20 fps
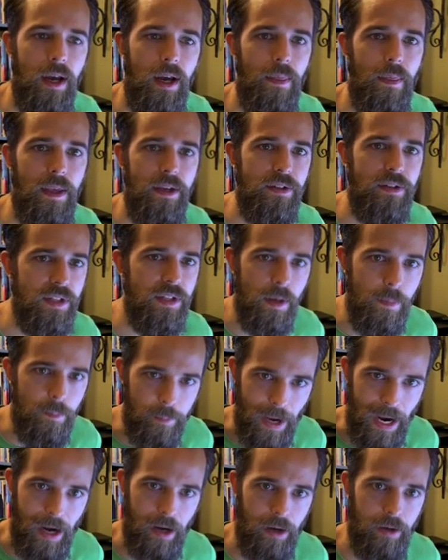This is
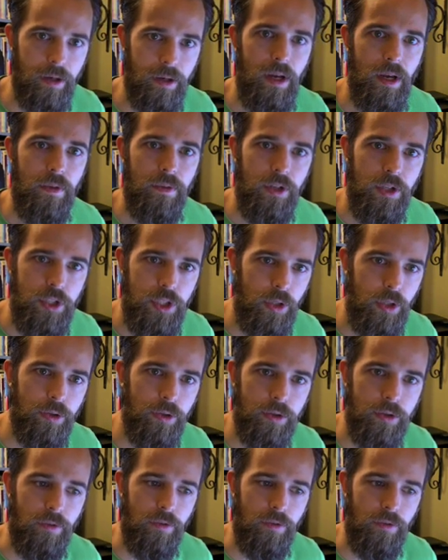about the children.